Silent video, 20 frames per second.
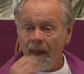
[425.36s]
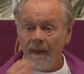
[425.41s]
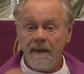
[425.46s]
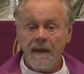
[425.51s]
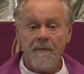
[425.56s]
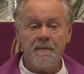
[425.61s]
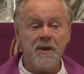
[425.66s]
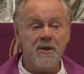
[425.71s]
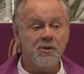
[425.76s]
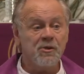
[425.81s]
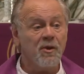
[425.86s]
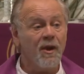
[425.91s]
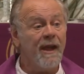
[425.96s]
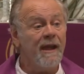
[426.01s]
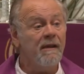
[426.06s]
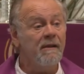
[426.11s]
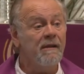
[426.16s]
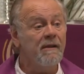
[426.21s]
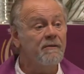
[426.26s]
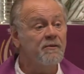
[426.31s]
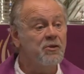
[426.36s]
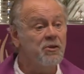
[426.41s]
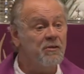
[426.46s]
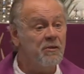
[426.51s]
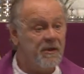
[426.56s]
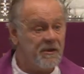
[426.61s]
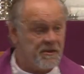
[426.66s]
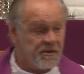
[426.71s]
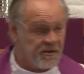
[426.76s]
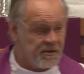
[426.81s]
the betrayal of
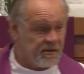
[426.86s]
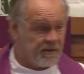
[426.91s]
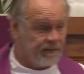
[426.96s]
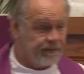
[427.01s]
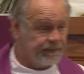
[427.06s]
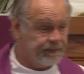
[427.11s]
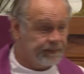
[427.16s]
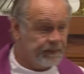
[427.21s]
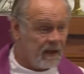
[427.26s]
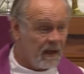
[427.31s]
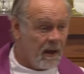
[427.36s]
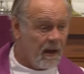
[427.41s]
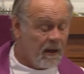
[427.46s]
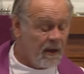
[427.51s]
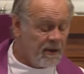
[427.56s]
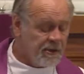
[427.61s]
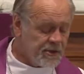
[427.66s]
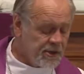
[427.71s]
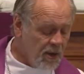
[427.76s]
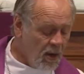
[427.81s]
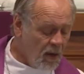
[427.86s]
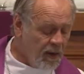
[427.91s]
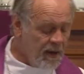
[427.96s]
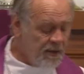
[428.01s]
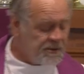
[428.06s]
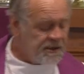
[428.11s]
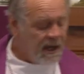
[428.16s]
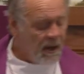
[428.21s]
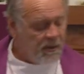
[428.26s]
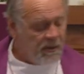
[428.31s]
Judas. So
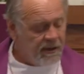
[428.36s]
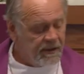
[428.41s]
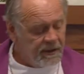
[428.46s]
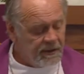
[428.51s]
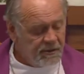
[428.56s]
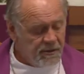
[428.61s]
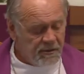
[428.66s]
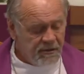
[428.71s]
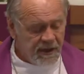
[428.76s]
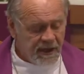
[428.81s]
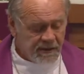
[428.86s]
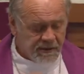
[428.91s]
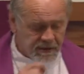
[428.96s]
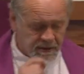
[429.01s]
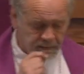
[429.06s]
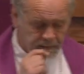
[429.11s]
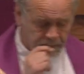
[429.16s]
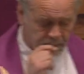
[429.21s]
here's how we're going to do this